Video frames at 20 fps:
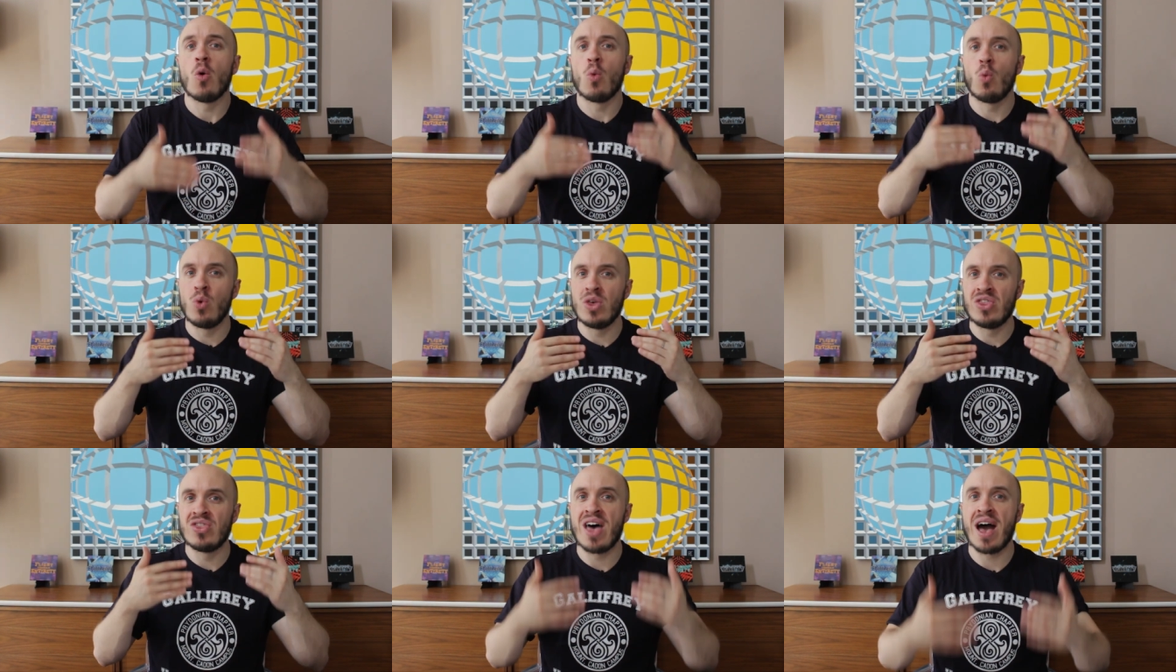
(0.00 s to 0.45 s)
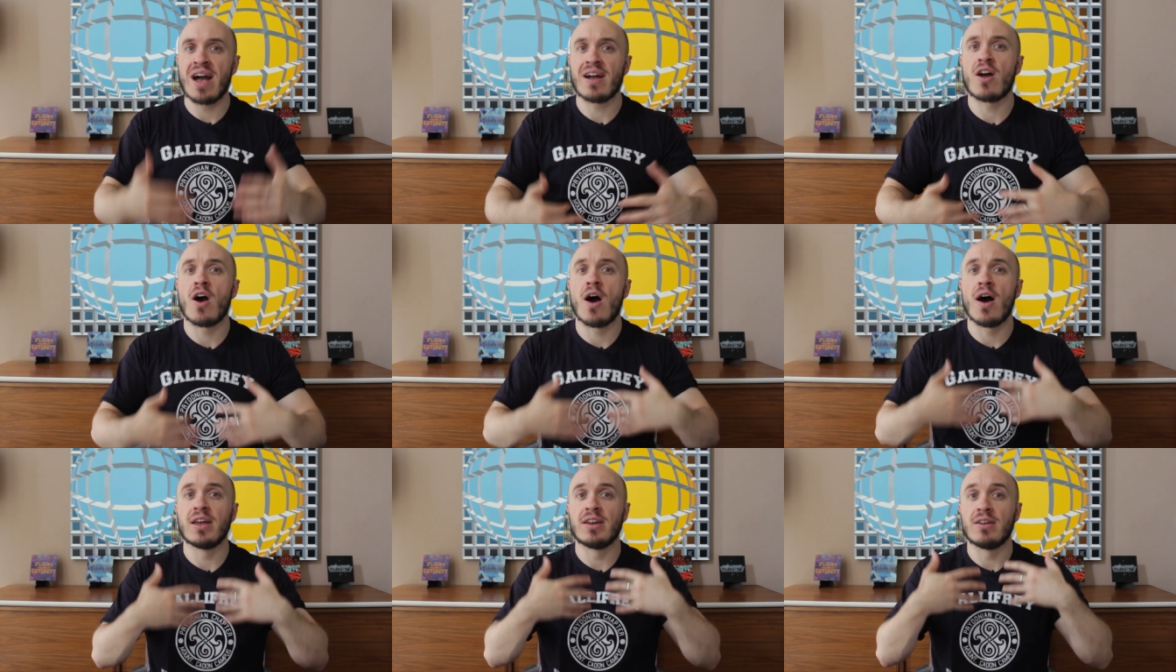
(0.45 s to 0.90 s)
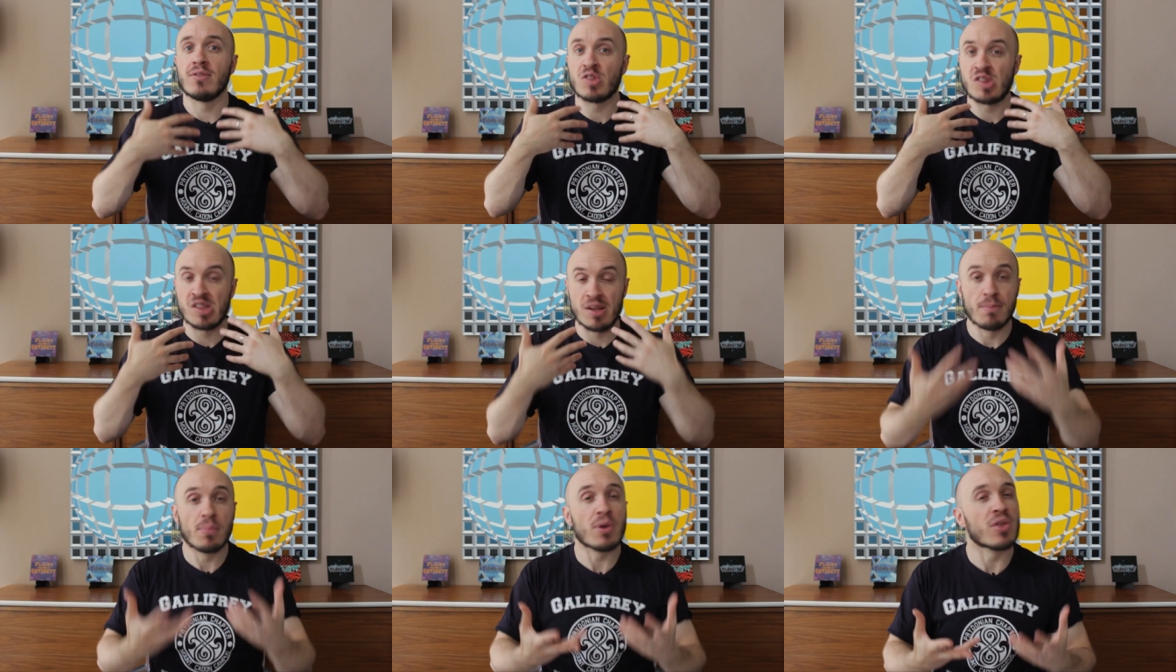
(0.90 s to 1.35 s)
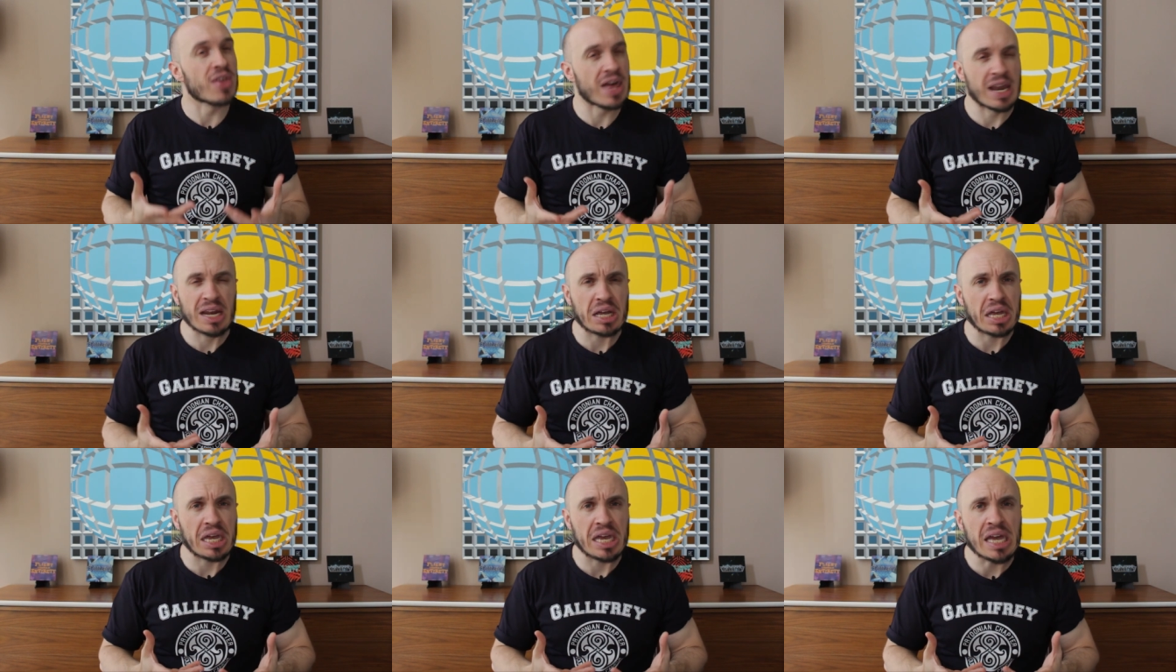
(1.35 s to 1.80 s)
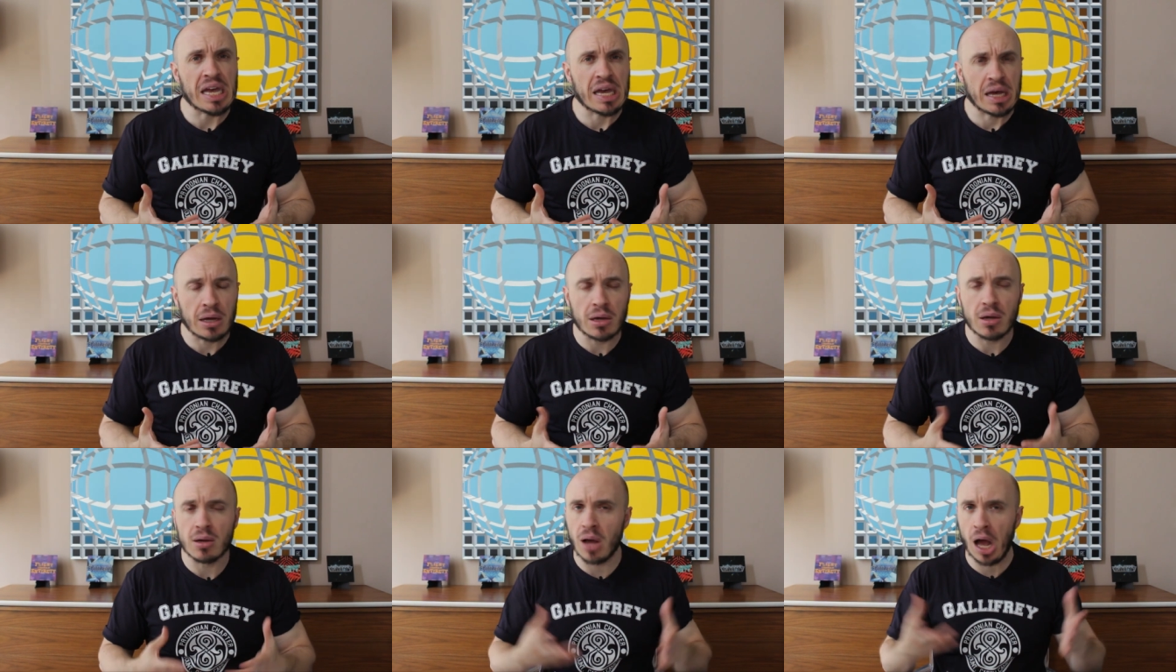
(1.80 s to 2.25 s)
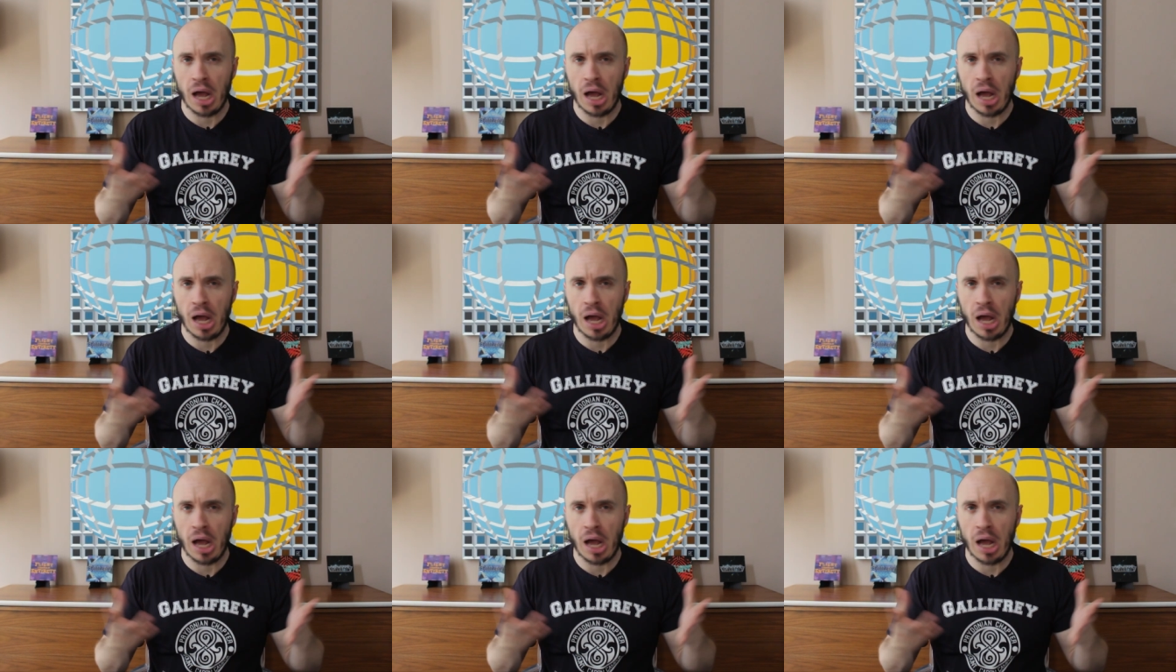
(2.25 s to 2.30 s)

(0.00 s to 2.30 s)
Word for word: with that kind of sympathetic ear.